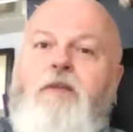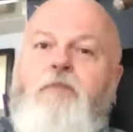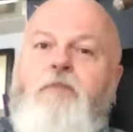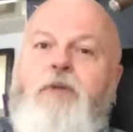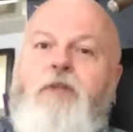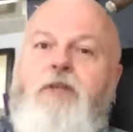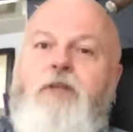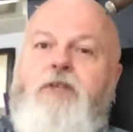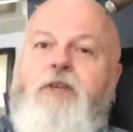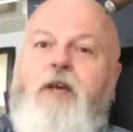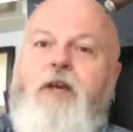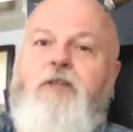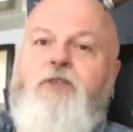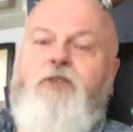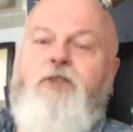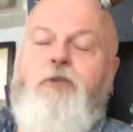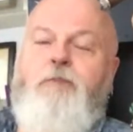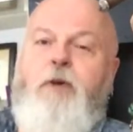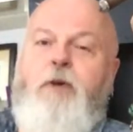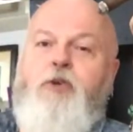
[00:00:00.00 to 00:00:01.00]
But this has
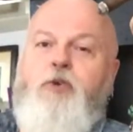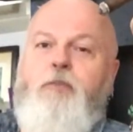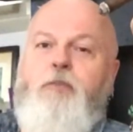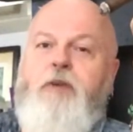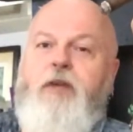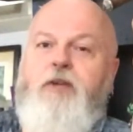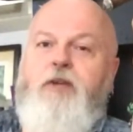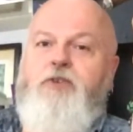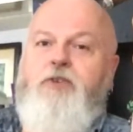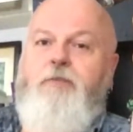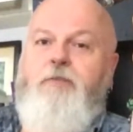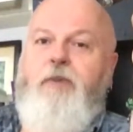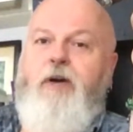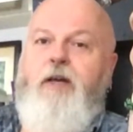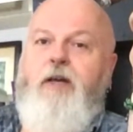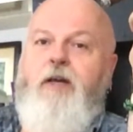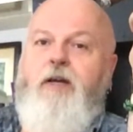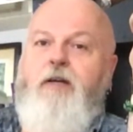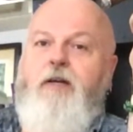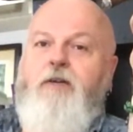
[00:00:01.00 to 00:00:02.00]
a special place in
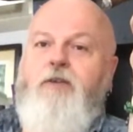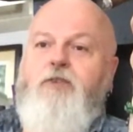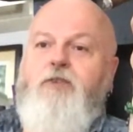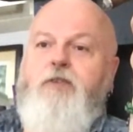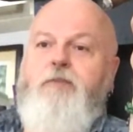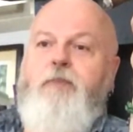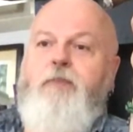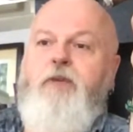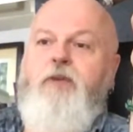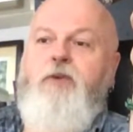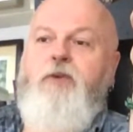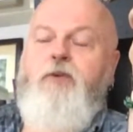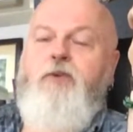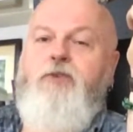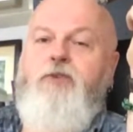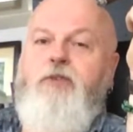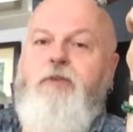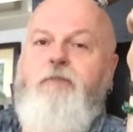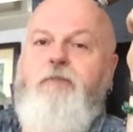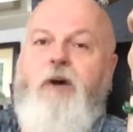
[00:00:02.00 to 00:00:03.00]
my heart
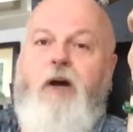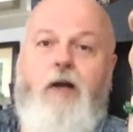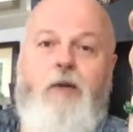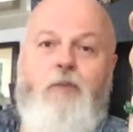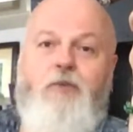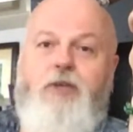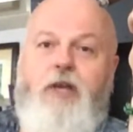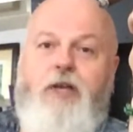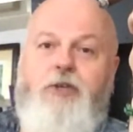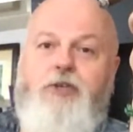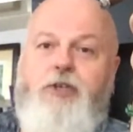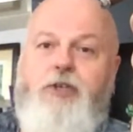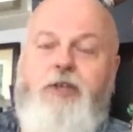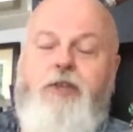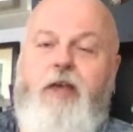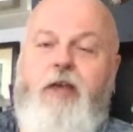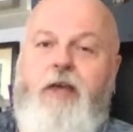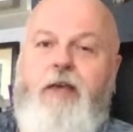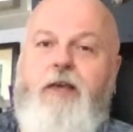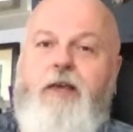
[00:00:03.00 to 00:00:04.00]
because I was actually
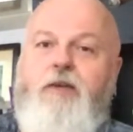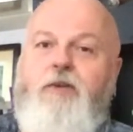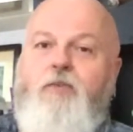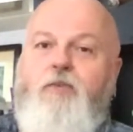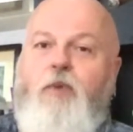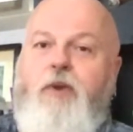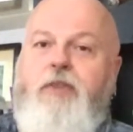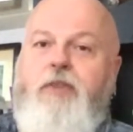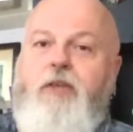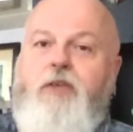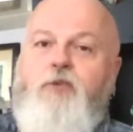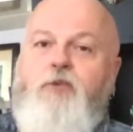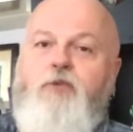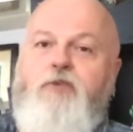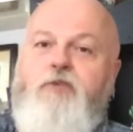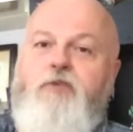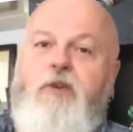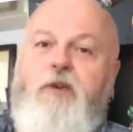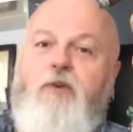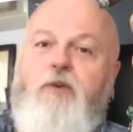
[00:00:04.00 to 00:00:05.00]
there when this
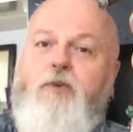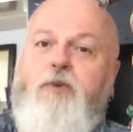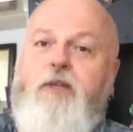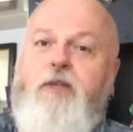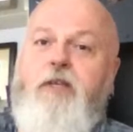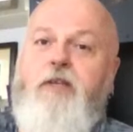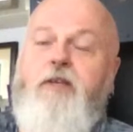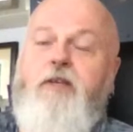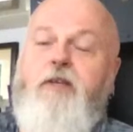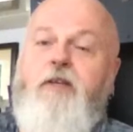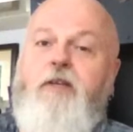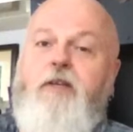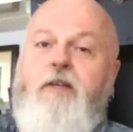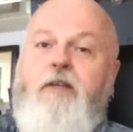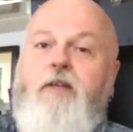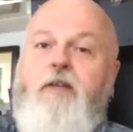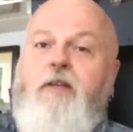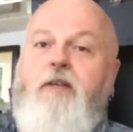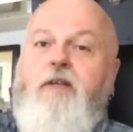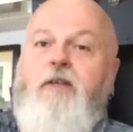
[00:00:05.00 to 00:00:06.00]
was recorded.
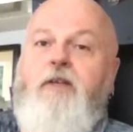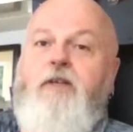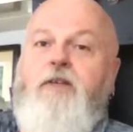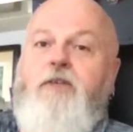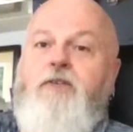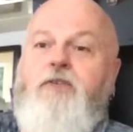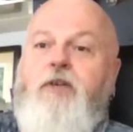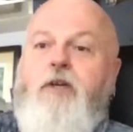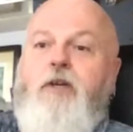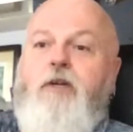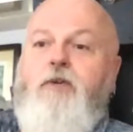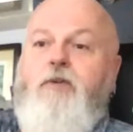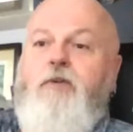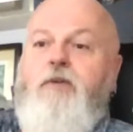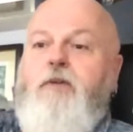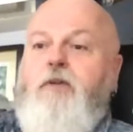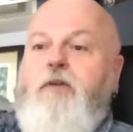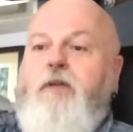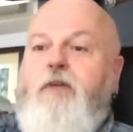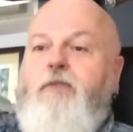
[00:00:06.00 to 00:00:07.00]
So
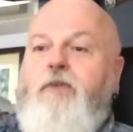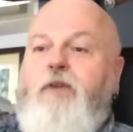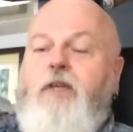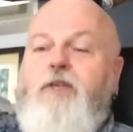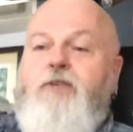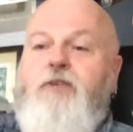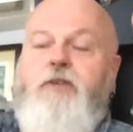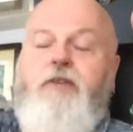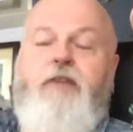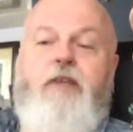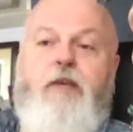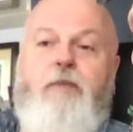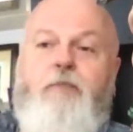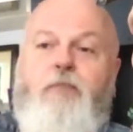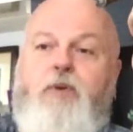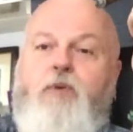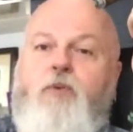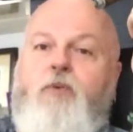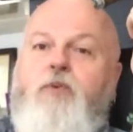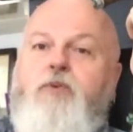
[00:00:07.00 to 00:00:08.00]
if you listen to the
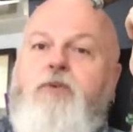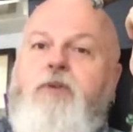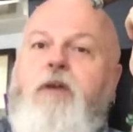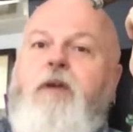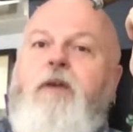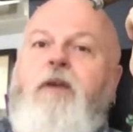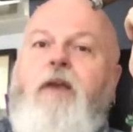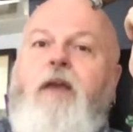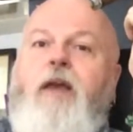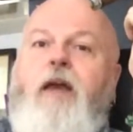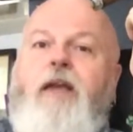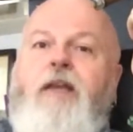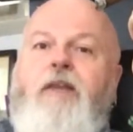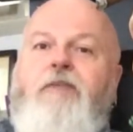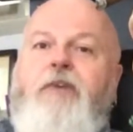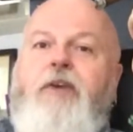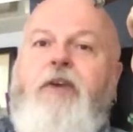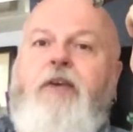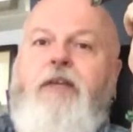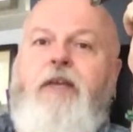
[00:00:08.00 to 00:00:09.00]
applause, and
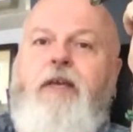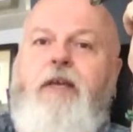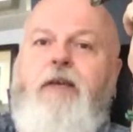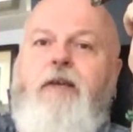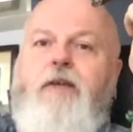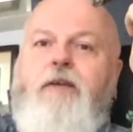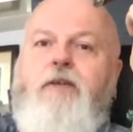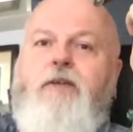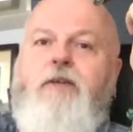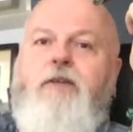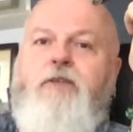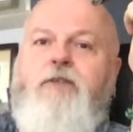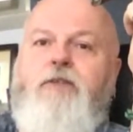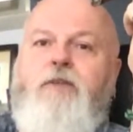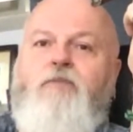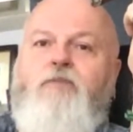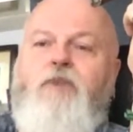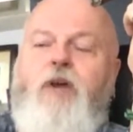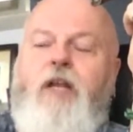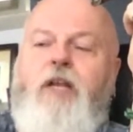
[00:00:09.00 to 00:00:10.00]
if you can hear
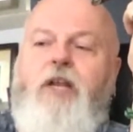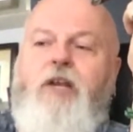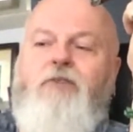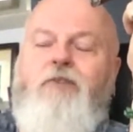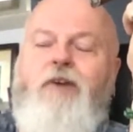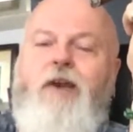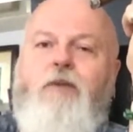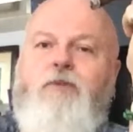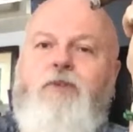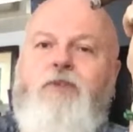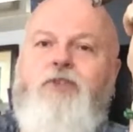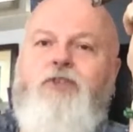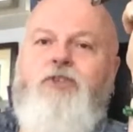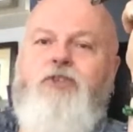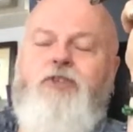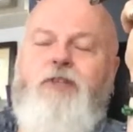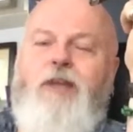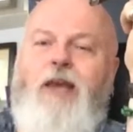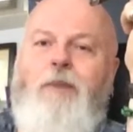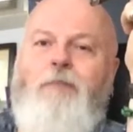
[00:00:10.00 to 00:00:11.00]
some running around and
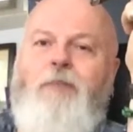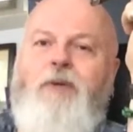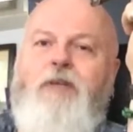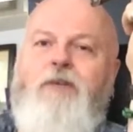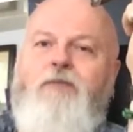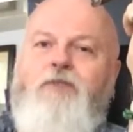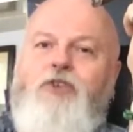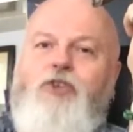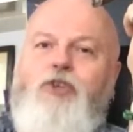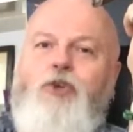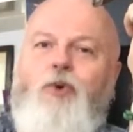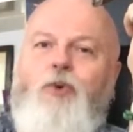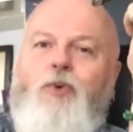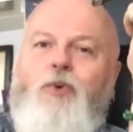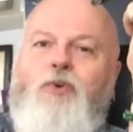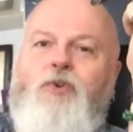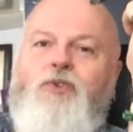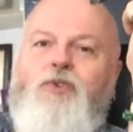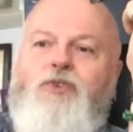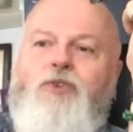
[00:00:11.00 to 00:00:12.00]
snapping of
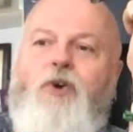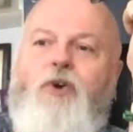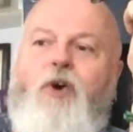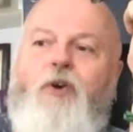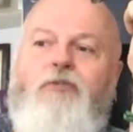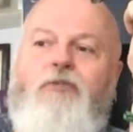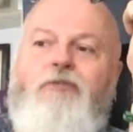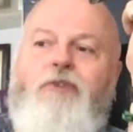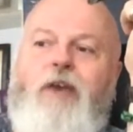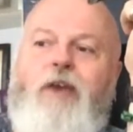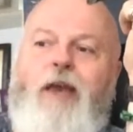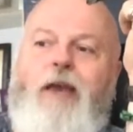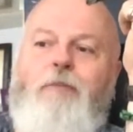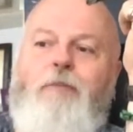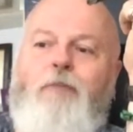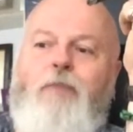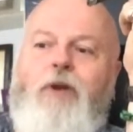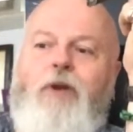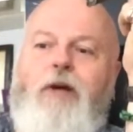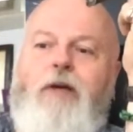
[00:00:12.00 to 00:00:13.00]
jaws off
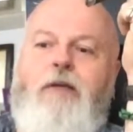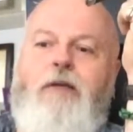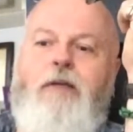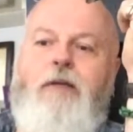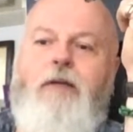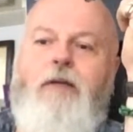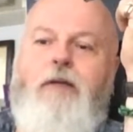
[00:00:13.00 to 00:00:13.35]
camera,